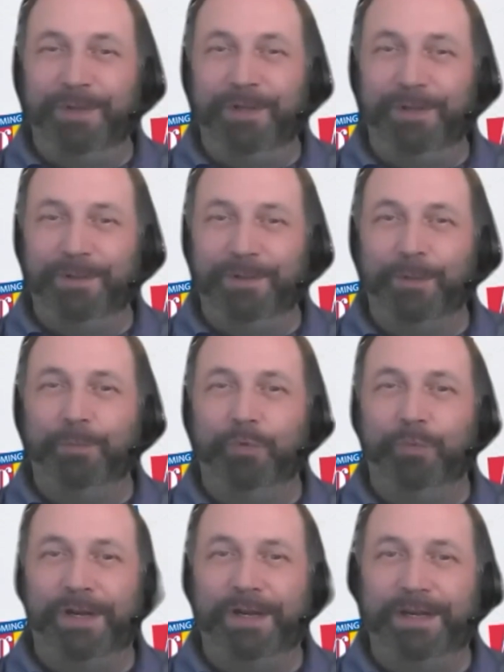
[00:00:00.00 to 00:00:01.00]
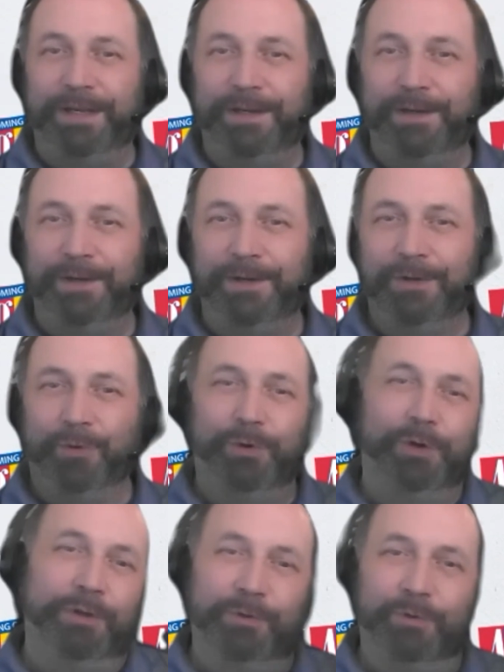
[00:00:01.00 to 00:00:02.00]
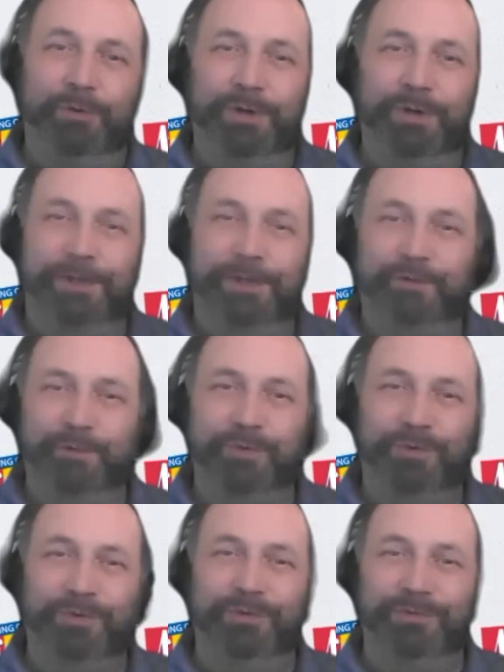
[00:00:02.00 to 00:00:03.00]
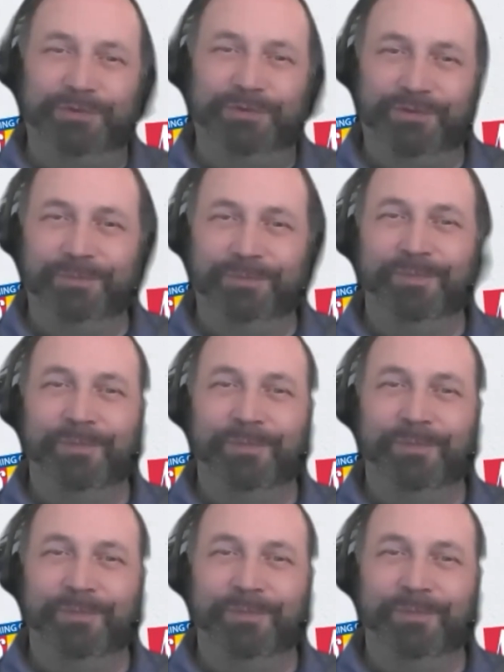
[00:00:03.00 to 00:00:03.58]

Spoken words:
mean that the brain or other organs produce